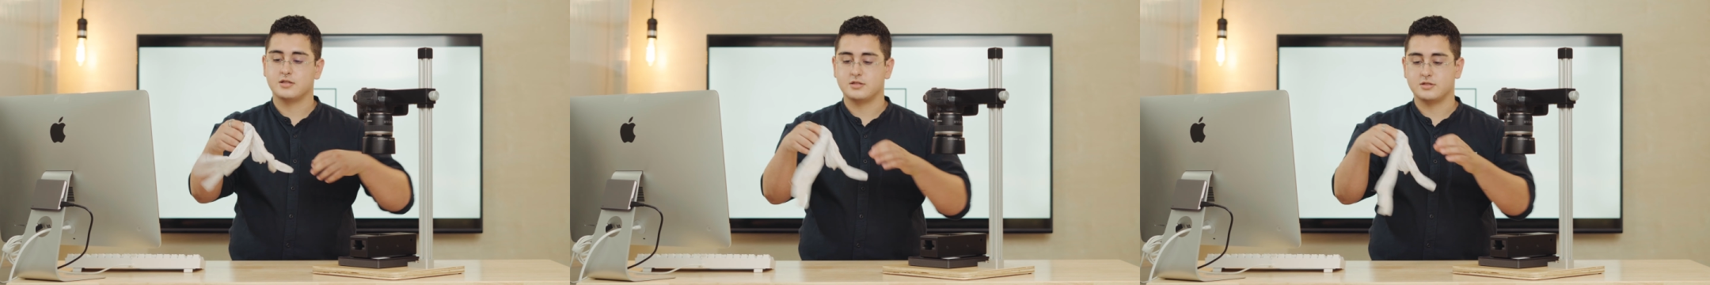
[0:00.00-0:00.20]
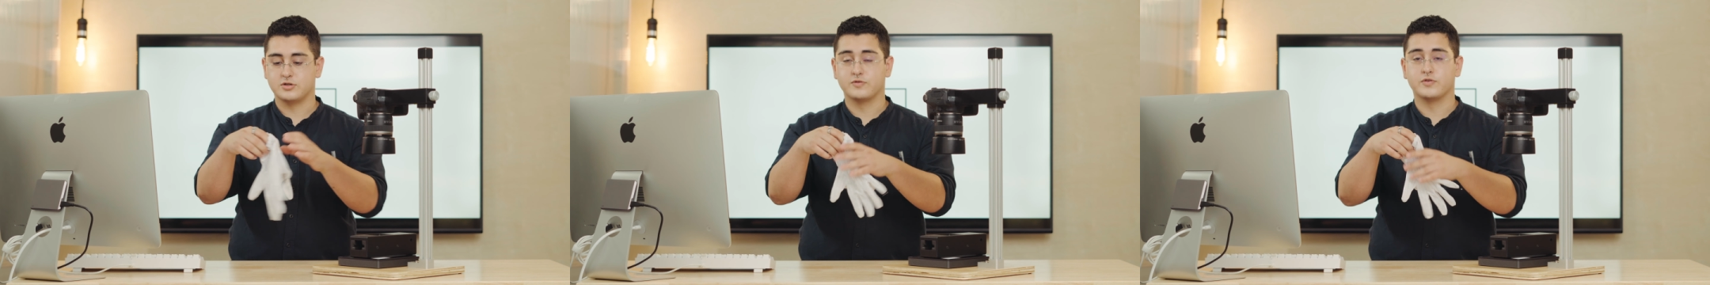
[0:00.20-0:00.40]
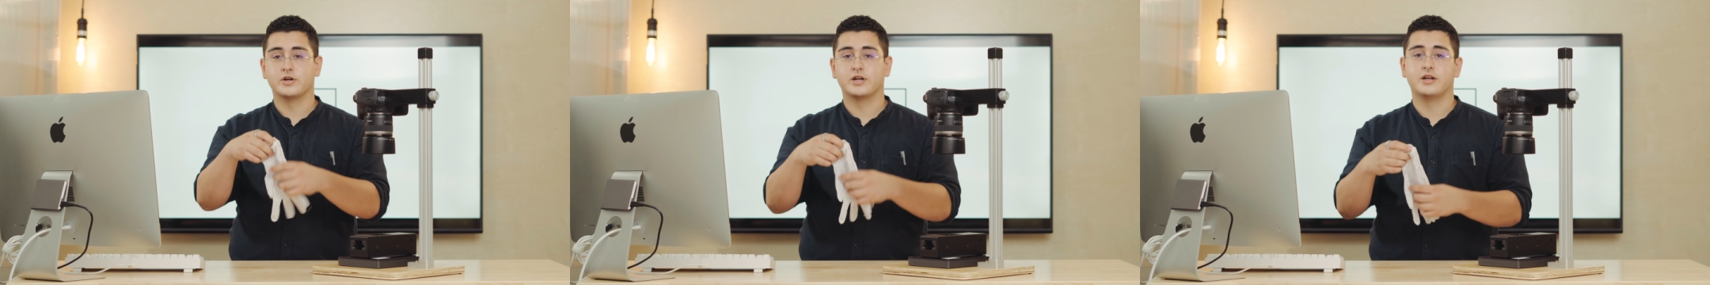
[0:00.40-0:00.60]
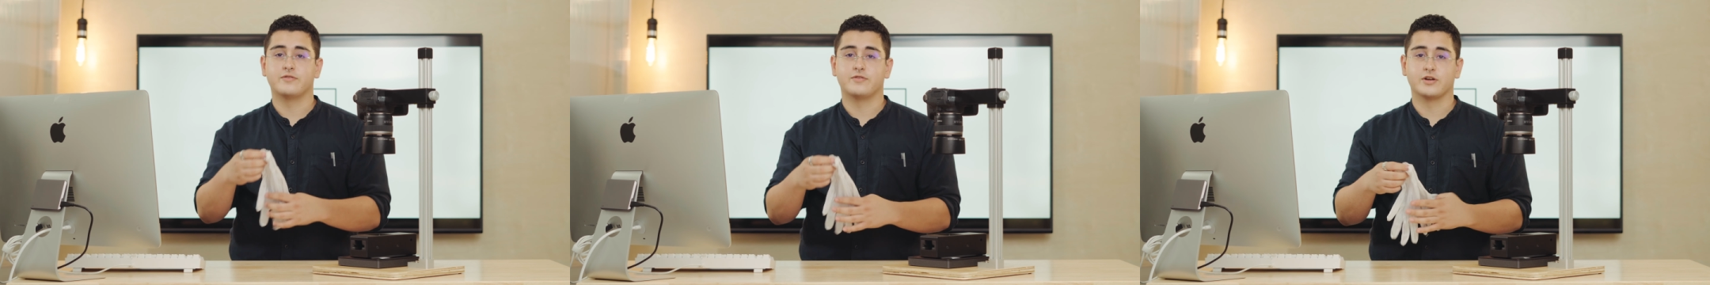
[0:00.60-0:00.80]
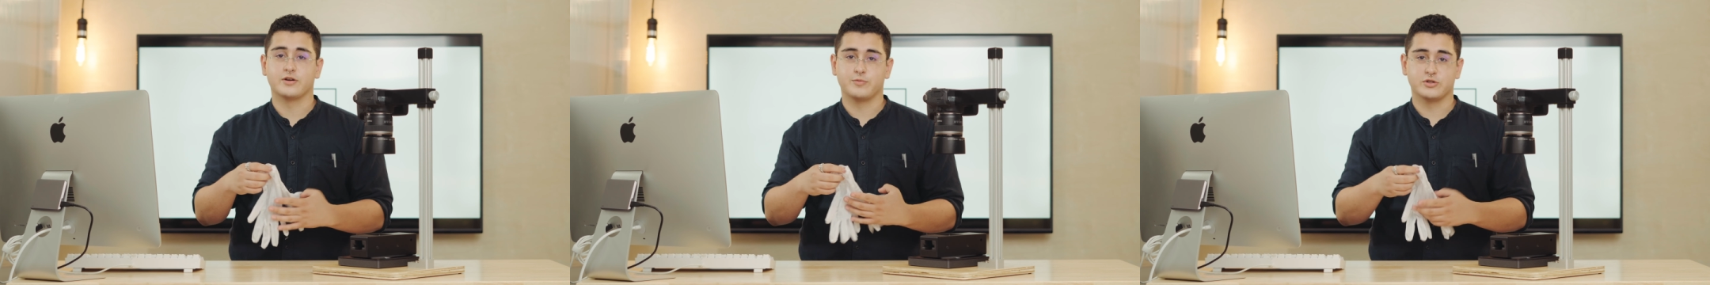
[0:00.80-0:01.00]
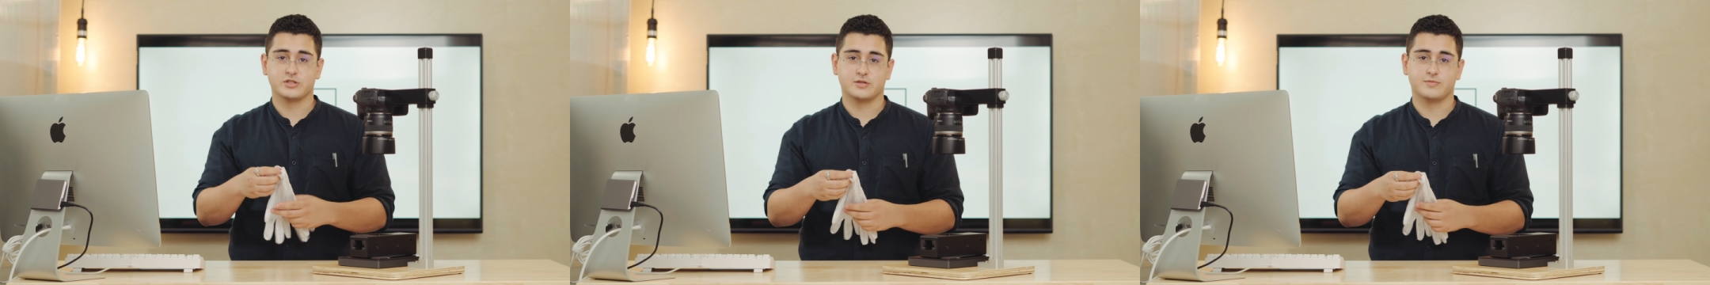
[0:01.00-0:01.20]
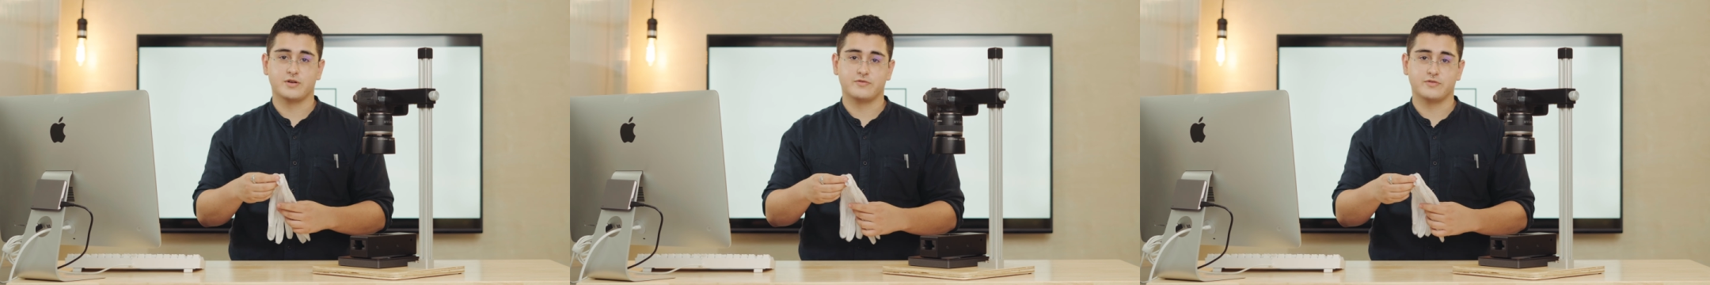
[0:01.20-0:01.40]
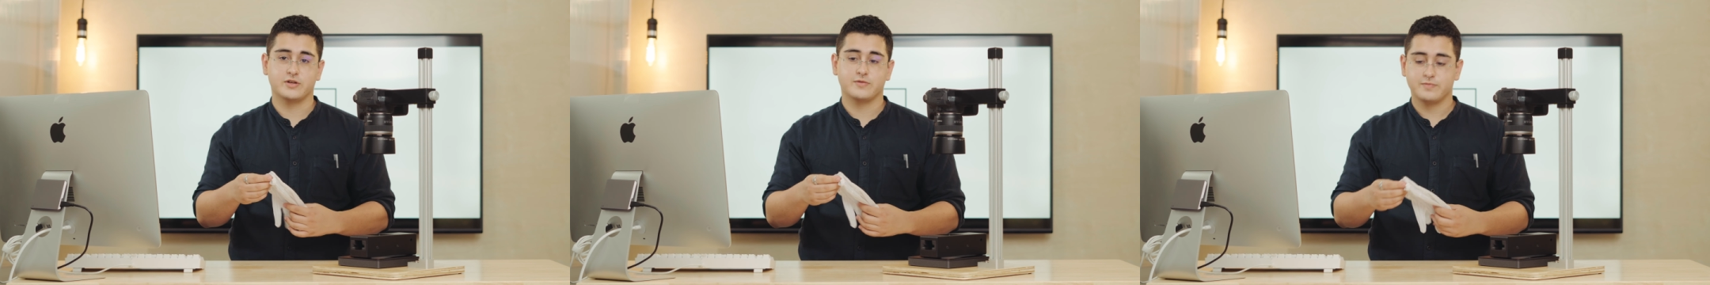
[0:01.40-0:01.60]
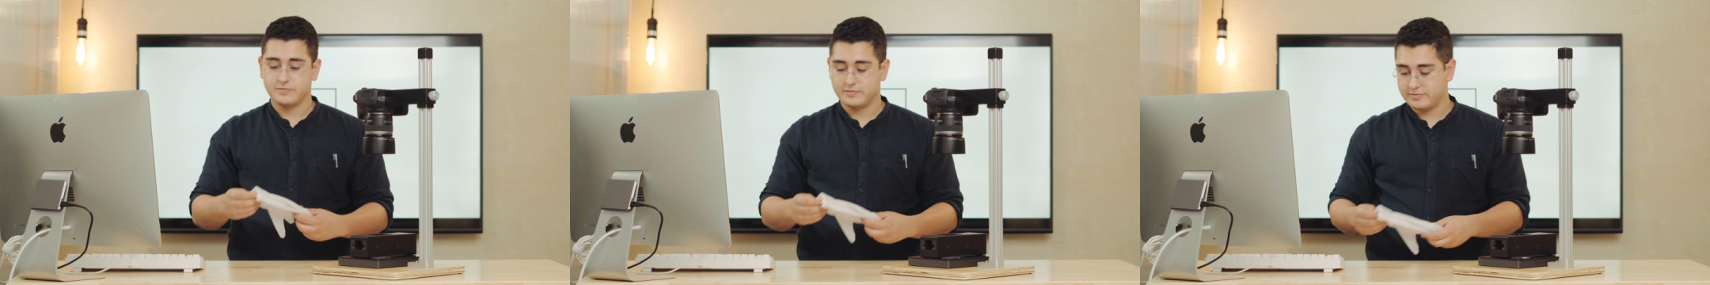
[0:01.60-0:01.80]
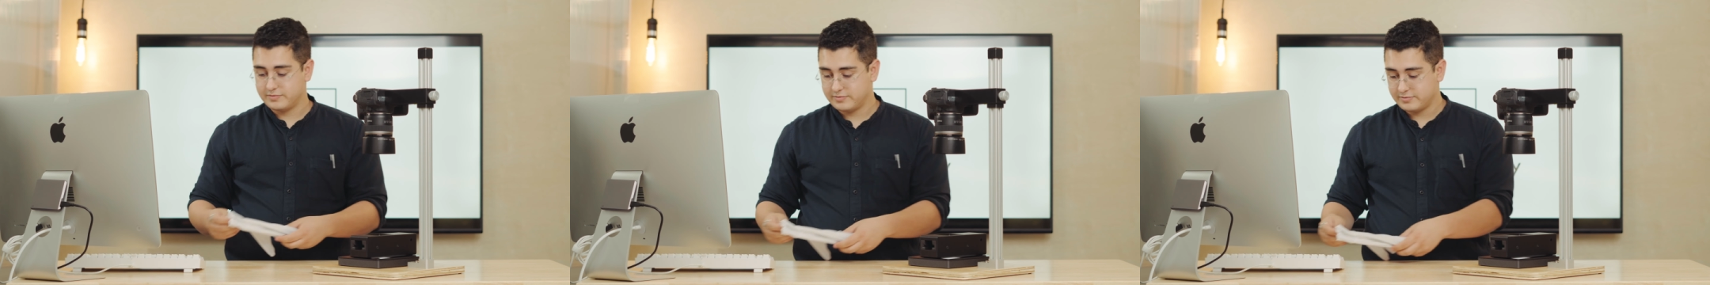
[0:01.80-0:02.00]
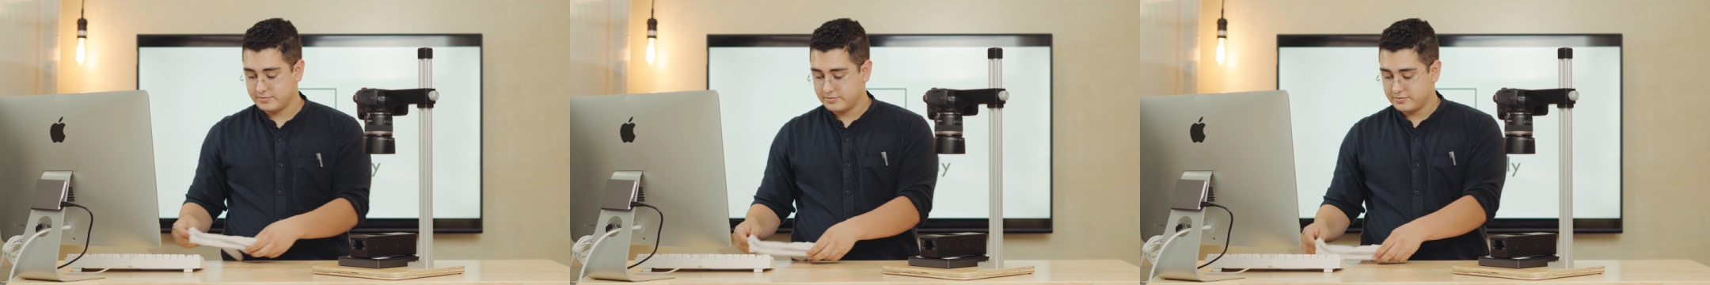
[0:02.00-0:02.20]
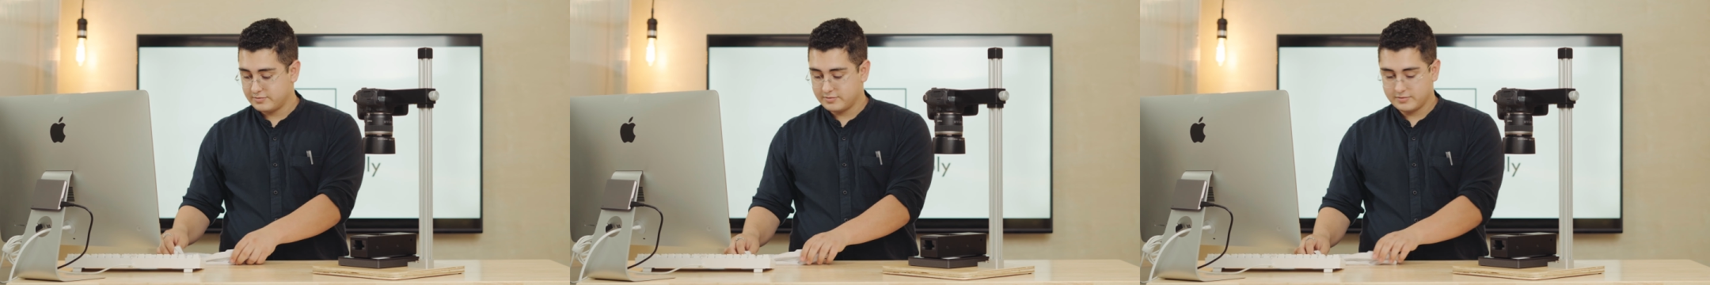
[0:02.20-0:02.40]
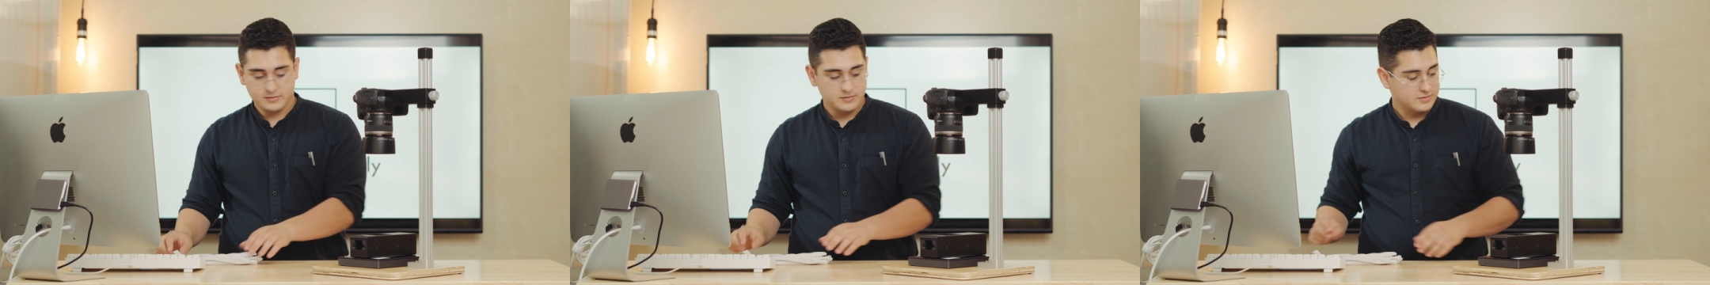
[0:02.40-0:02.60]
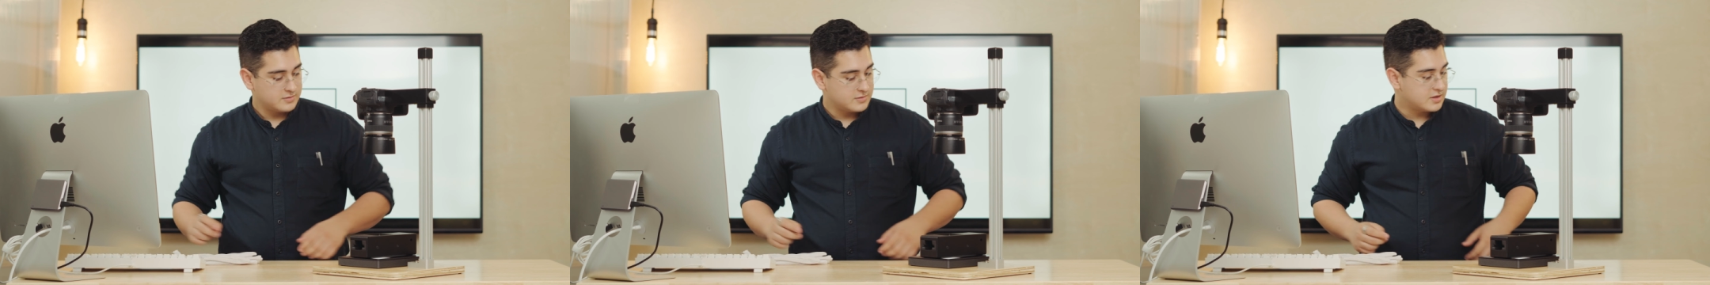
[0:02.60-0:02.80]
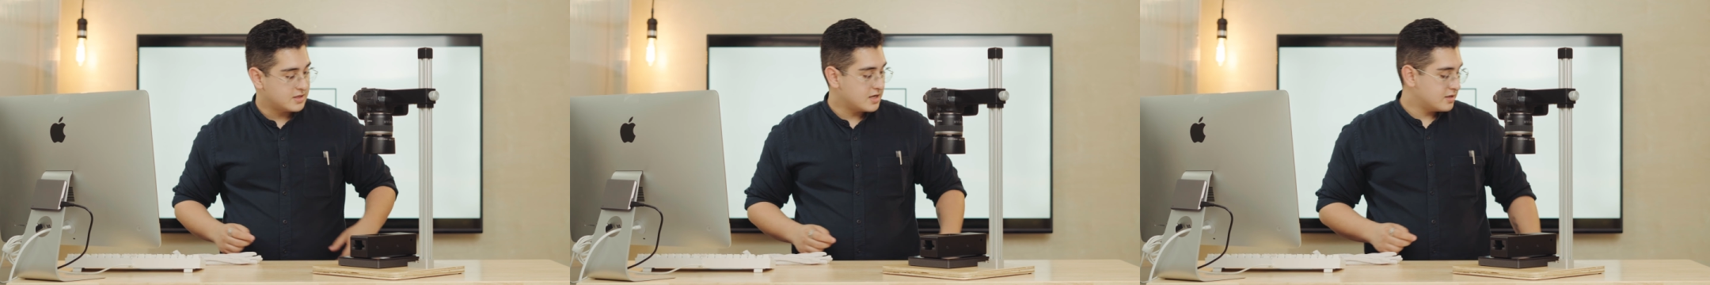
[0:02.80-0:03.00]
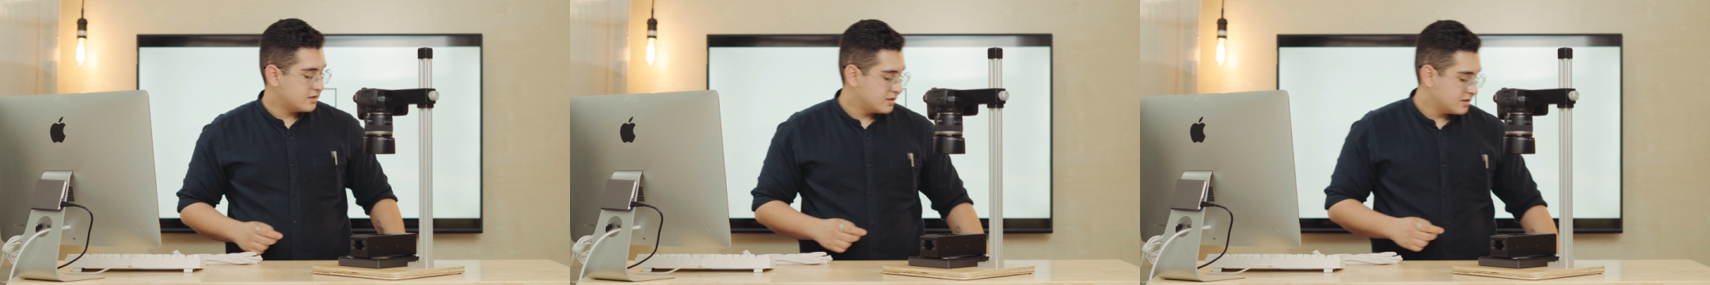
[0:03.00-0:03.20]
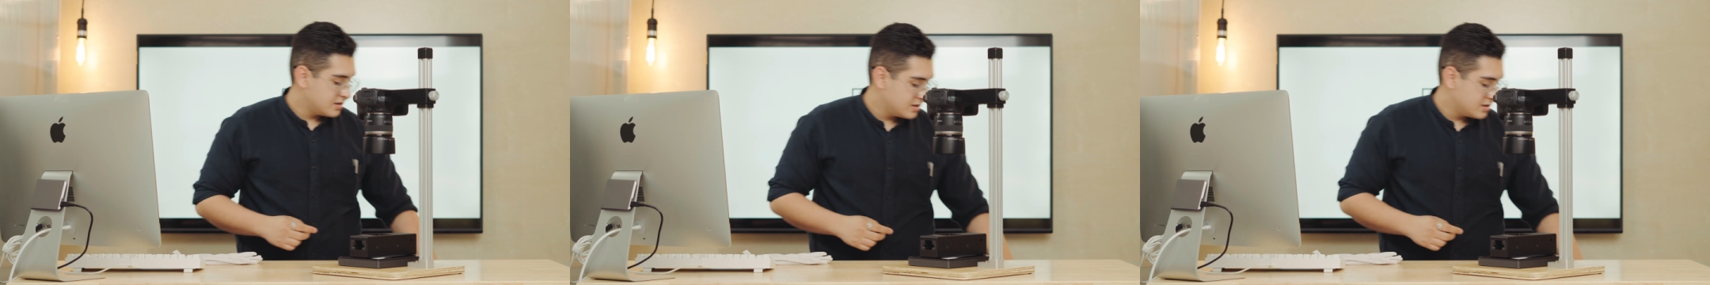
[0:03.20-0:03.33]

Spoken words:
to avoid any fingerprints on my film. Then